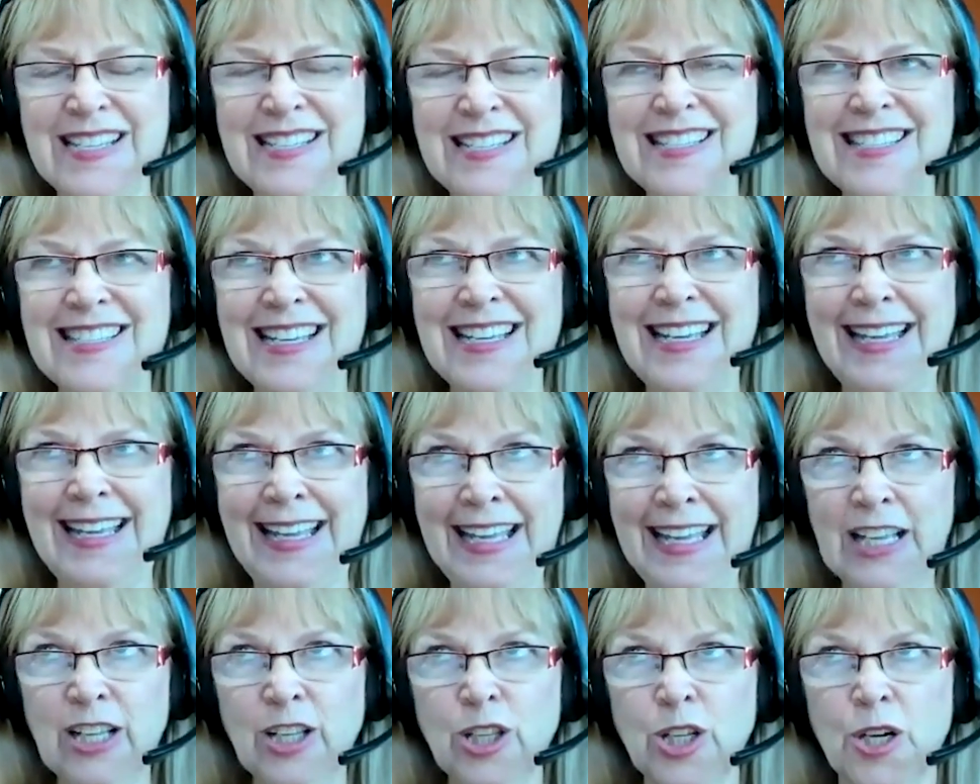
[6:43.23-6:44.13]
is the
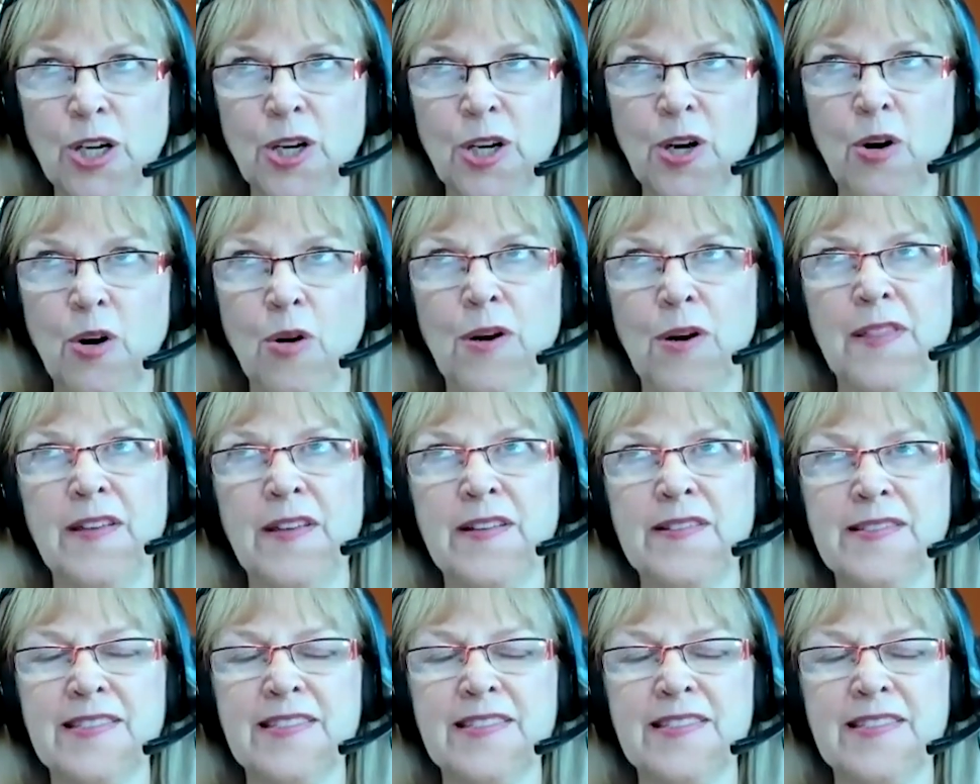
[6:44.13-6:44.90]
healer or the